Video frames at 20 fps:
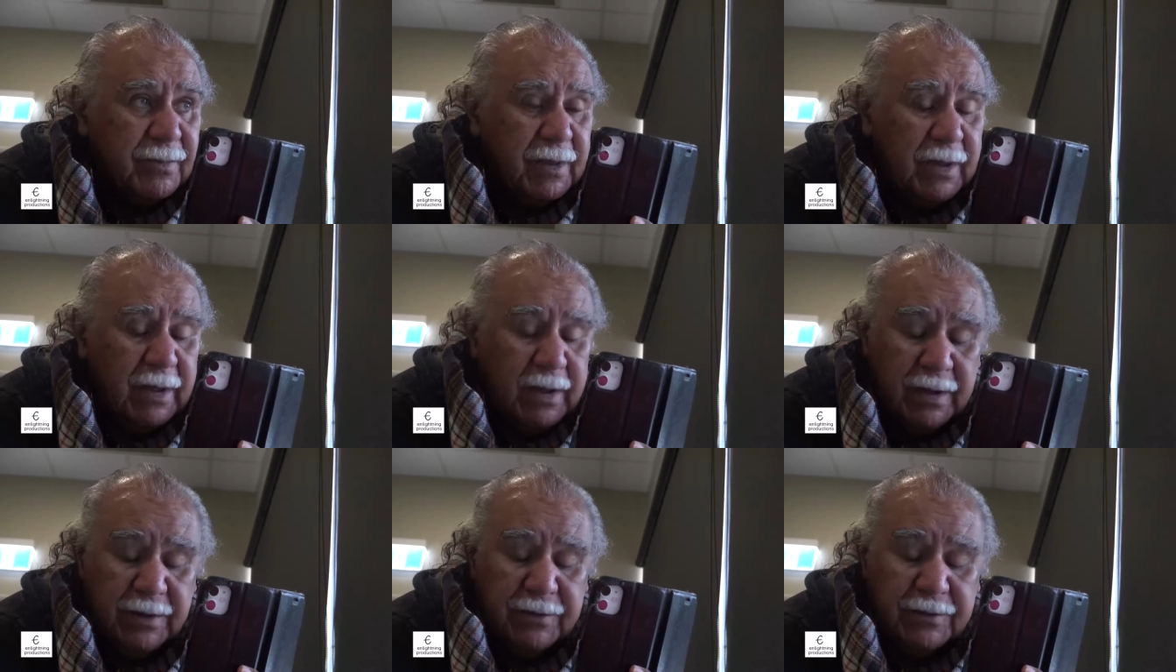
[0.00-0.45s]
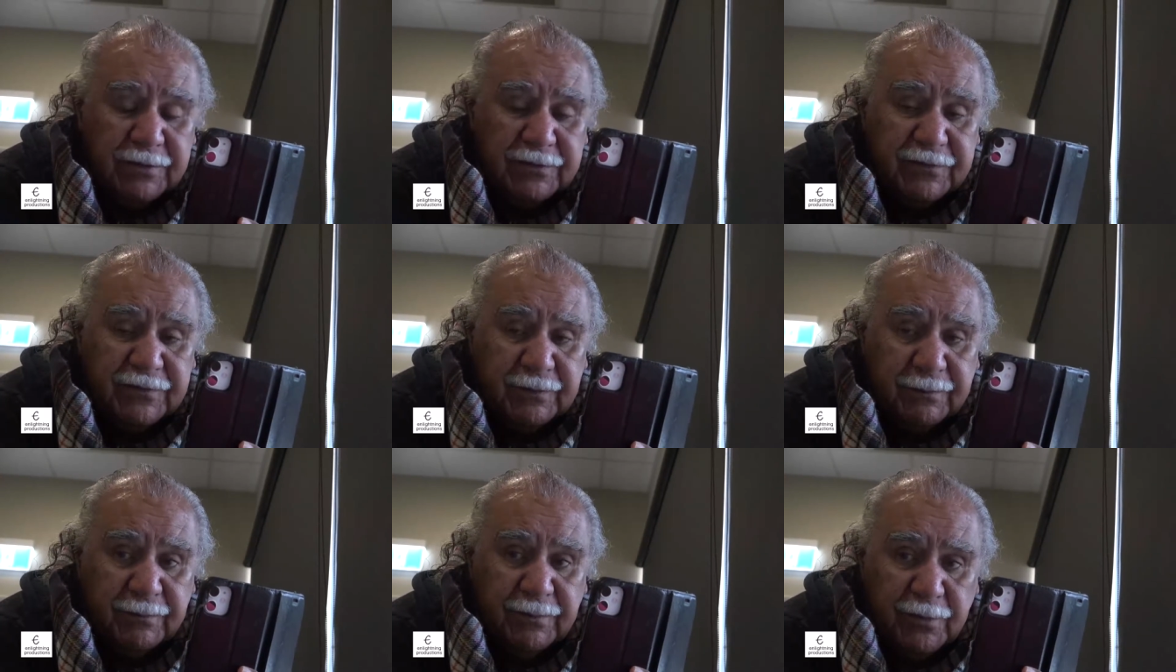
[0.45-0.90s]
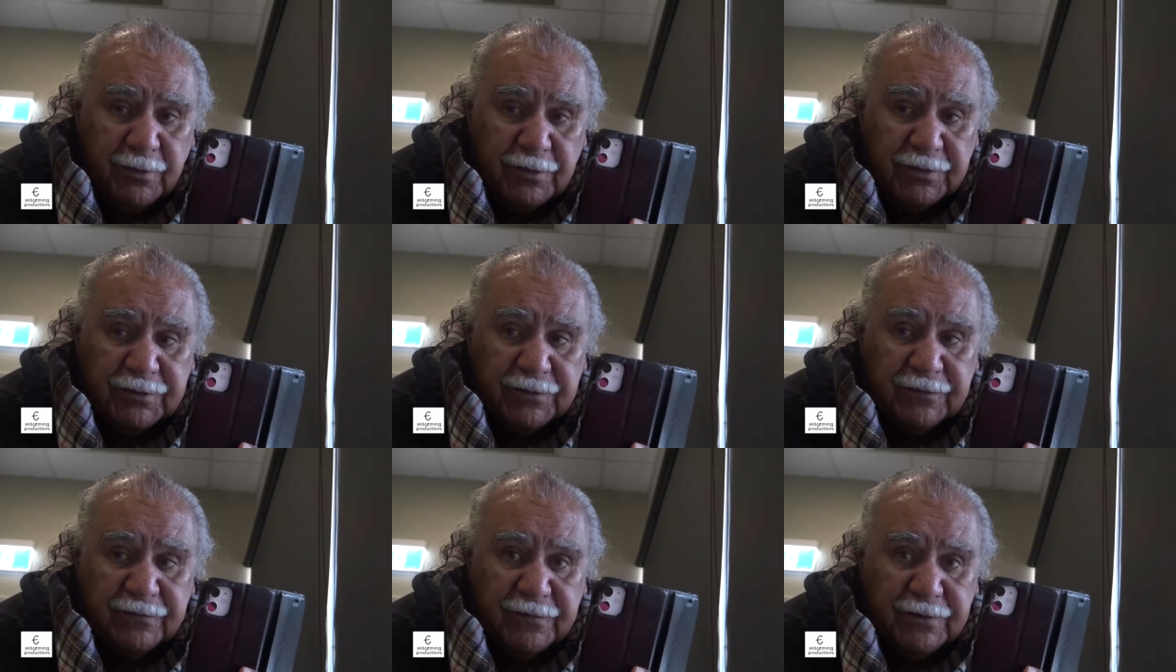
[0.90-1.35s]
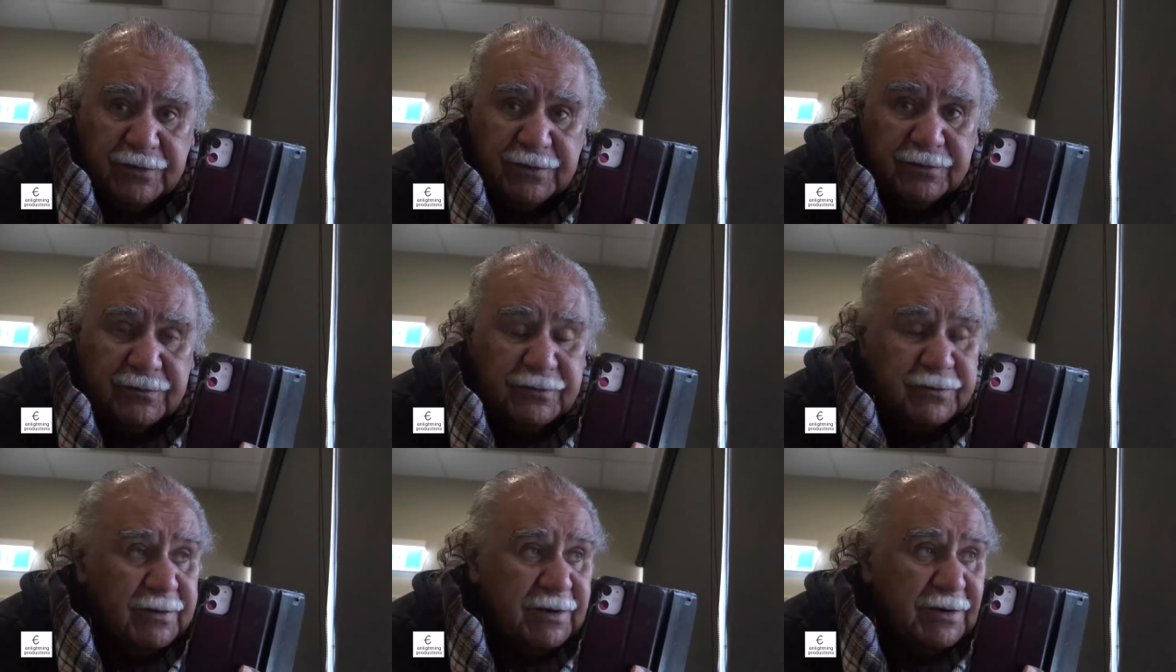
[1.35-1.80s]
and it's important for
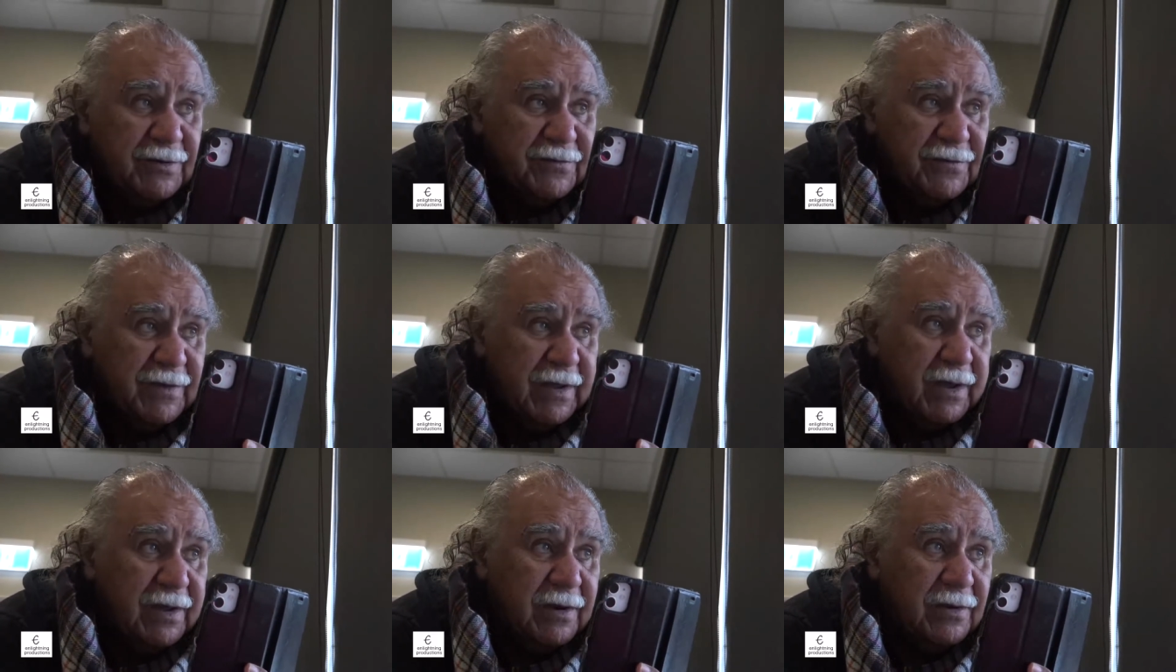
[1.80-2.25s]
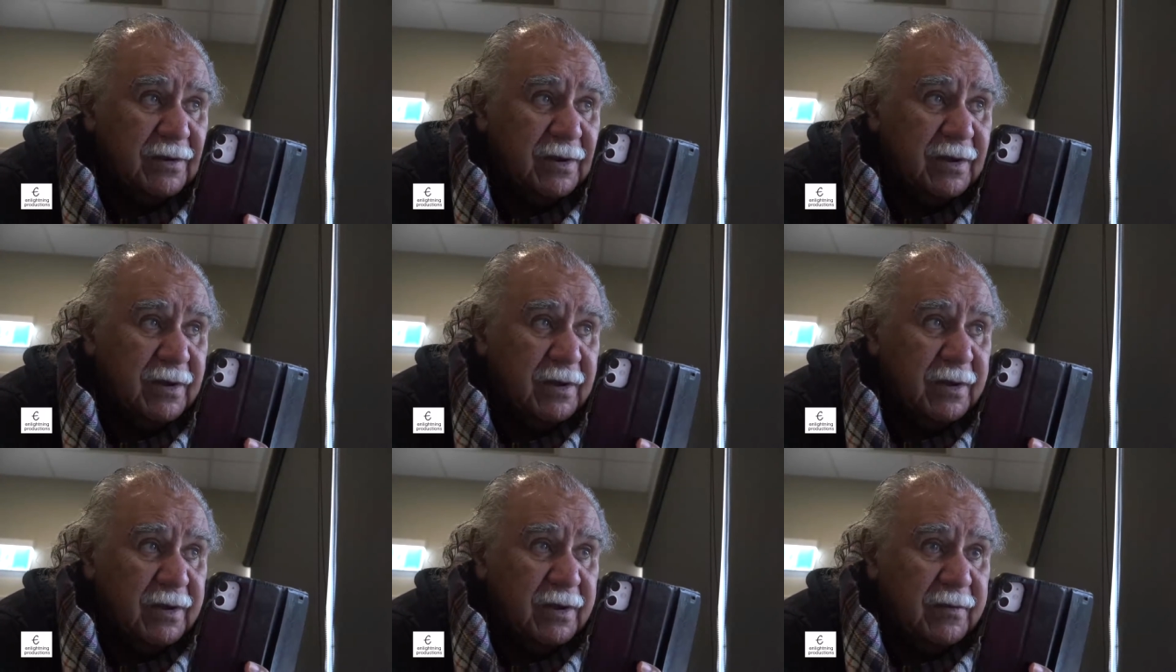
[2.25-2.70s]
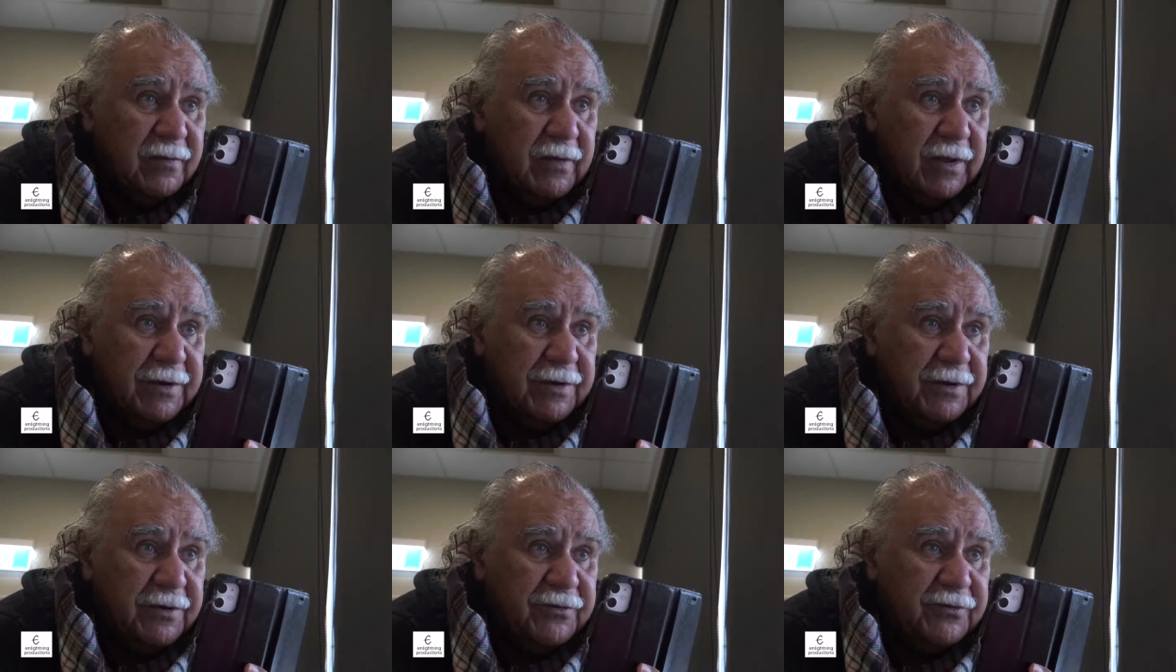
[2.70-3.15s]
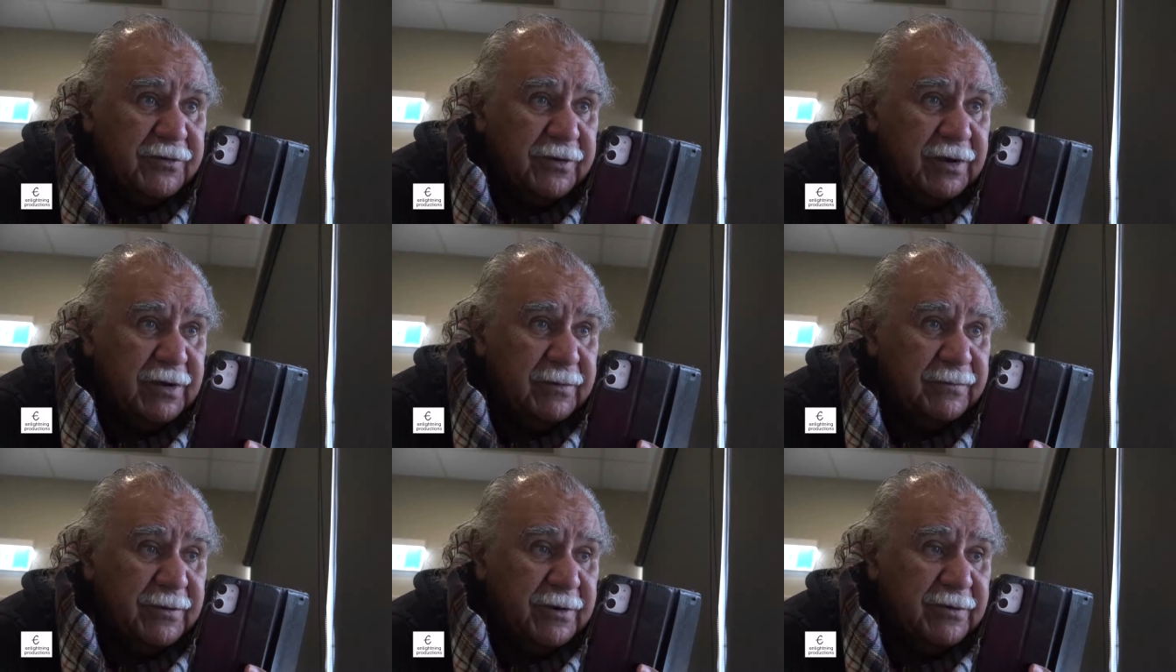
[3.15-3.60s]
you to understand that in a
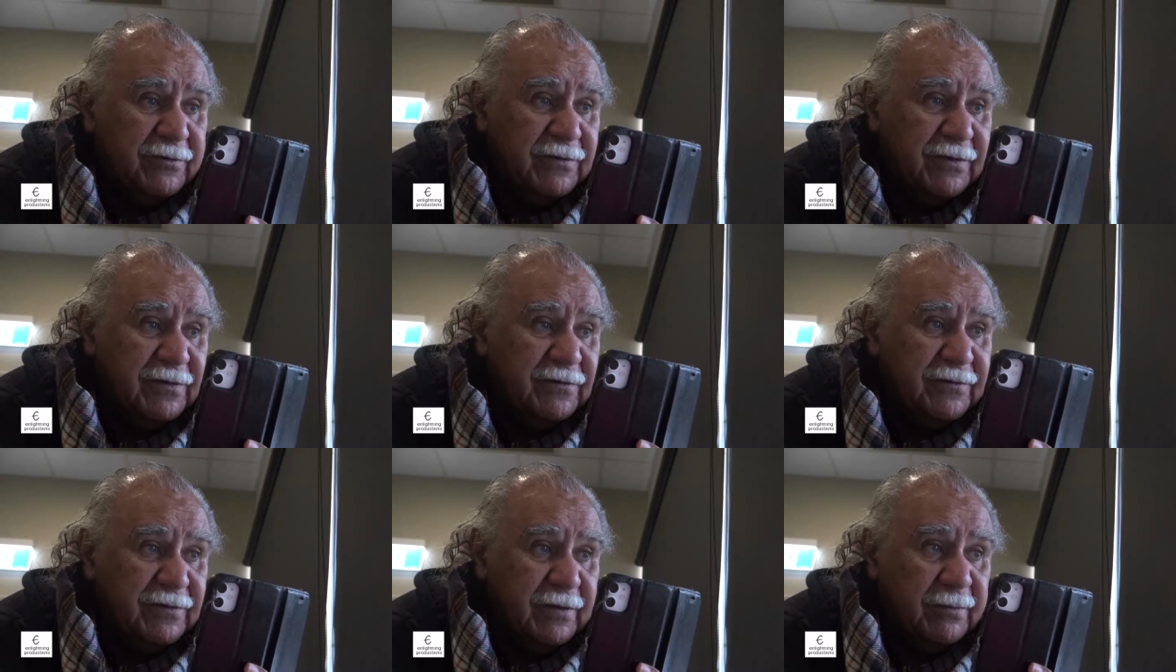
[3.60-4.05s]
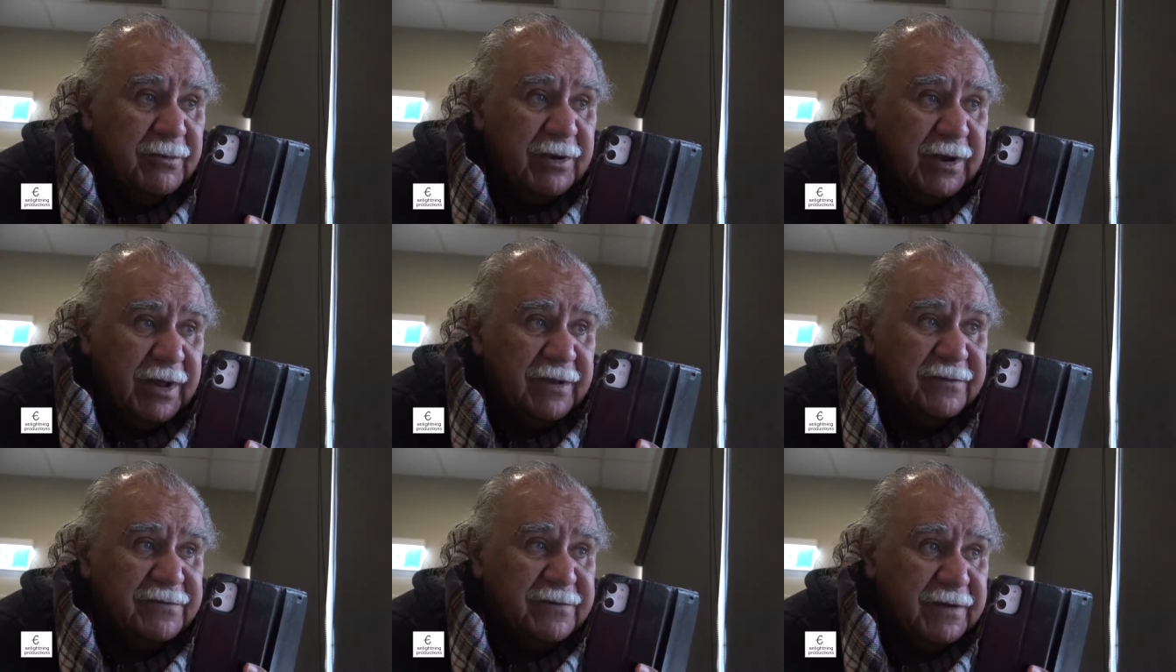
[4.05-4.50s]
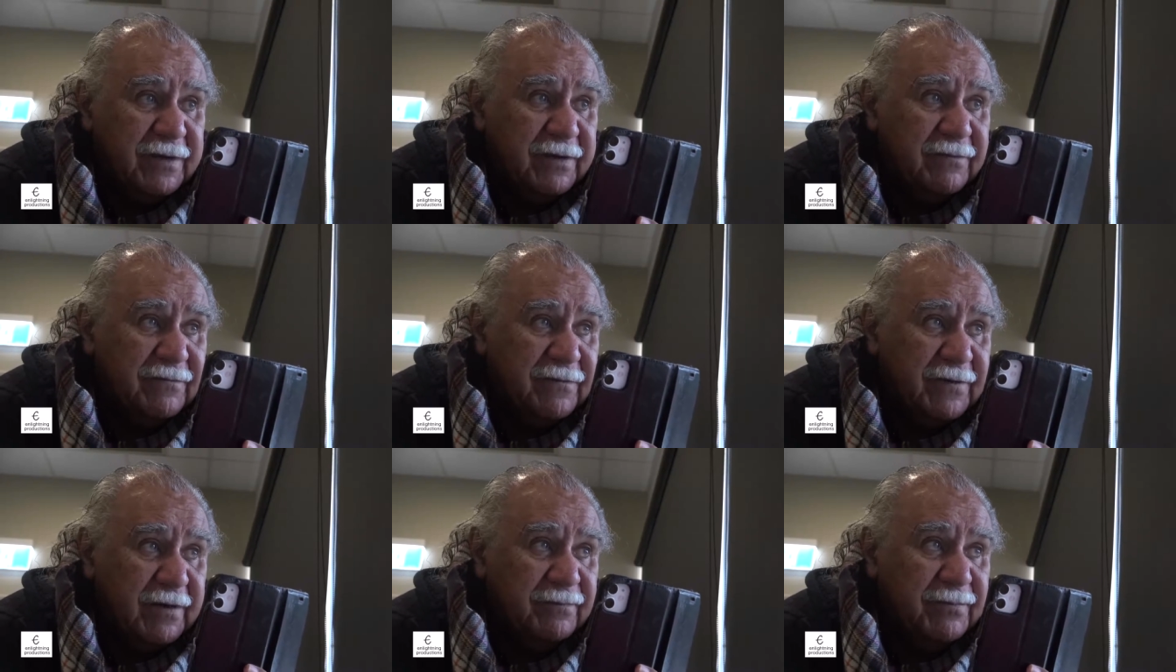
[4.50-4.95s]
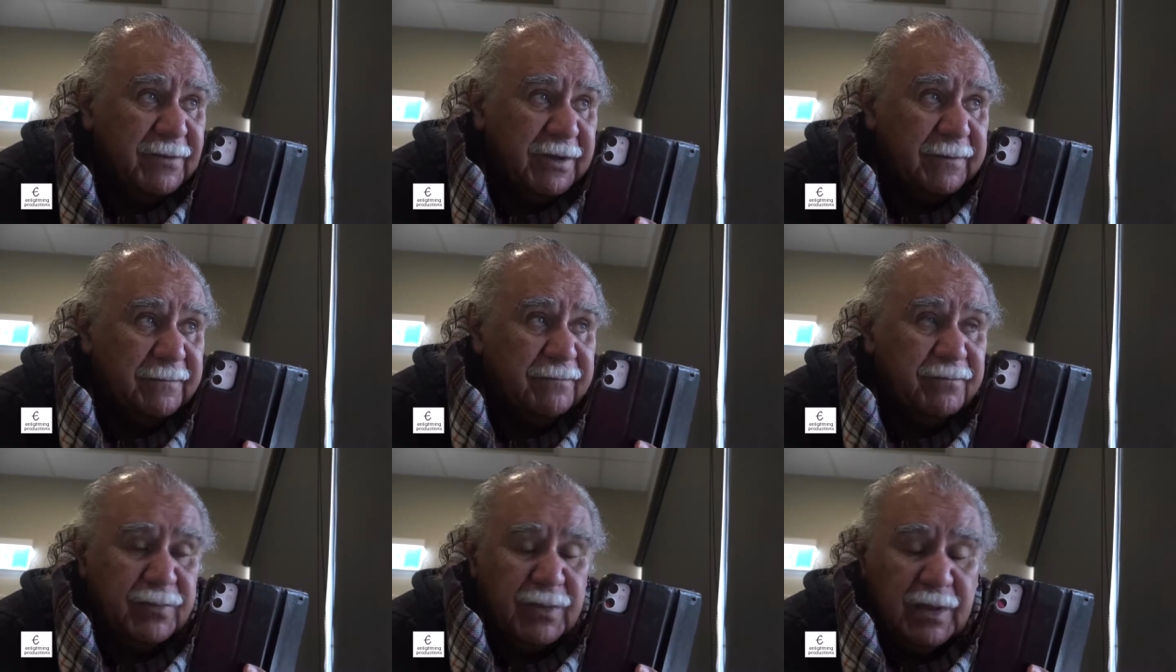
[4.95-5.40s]
treaty process someone has to give something.